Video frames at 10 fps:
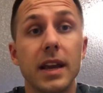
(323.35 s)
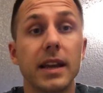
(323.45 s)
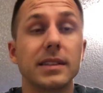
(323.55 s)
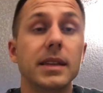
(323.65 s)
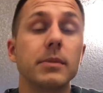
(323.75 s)

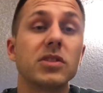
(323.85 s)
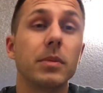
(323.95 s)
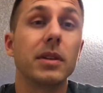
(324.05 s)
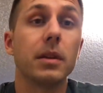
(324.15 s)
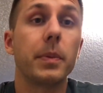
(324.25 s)
It seems to
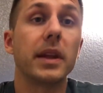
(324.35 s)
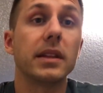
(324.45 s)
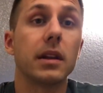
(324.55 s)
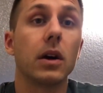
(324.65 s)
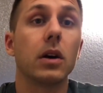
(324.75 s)
be
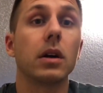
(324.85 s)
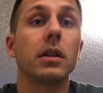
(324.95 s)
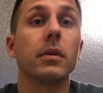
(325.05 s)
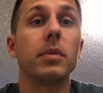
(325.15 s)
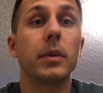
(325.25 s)
dependent
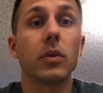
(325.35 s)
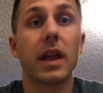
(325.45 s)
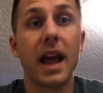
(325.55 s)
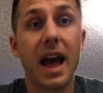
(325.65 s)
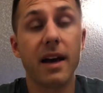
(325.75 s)
on people
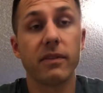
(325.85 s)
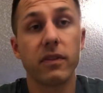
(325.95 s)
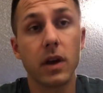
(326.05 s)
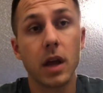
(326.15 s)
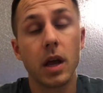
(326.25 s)
that have